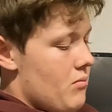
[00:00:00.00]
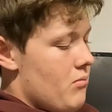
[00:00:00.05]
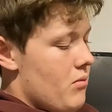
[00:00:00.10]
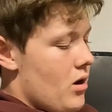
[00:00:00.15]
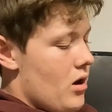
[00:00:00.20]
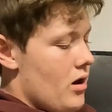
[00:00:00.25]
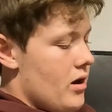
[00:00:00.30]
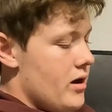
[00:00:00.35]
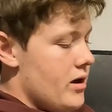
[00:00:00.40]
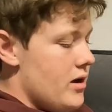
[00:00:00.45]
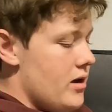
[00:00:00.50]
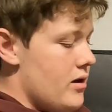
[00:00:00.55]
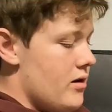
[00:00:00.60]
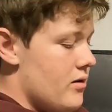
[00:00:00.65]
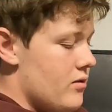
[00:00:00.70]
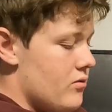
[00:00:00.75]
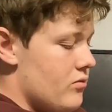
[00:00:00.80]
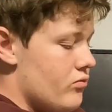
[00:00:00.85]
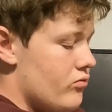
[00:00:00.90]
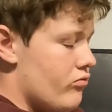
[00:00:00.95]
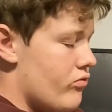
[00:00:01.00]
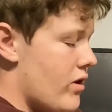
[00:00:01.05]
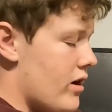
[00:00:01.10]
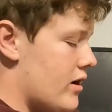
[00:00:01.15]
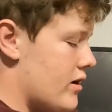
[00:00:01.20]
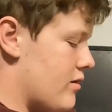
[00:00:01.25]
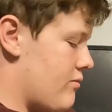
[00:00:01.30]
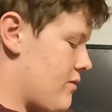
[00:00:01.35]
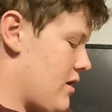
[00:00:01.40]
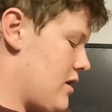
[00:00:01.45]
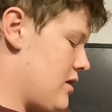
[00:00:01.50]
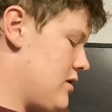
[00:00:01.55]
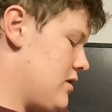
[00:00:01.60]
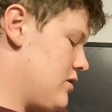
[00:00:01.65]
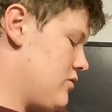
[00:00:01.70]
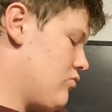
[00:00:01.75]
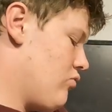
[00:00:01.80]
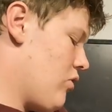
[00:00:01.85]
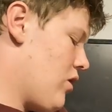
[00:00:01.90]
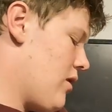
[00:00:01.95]
My
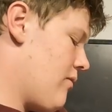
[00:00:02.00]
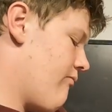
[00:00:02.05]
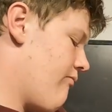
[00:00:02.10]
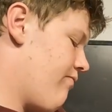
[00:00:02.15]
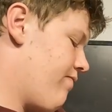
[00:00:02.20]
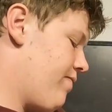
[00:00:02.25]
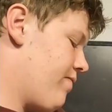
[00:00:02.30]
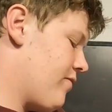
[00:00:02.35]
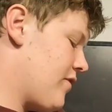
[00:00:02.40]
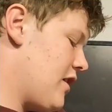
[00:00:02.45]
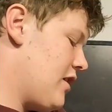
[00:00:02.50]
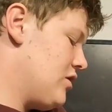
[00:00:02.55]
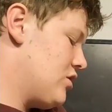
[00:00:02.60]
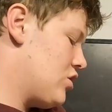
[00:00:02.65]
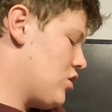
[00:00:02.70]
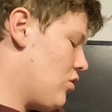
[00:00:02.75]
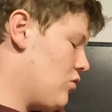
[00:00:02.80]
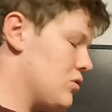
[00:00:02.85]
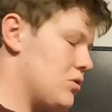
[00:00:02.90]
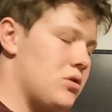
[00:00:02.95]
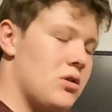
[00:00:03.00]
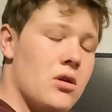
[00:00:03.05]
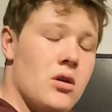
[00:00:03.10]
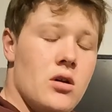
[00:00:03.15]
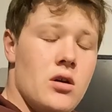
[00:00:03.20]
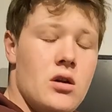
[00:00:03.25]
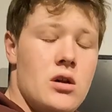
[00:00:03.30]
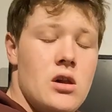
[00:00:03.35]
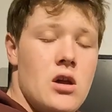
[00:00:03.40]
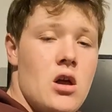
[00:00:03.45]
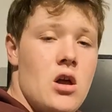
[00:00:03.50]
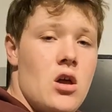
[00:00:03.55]
recommended one is go onto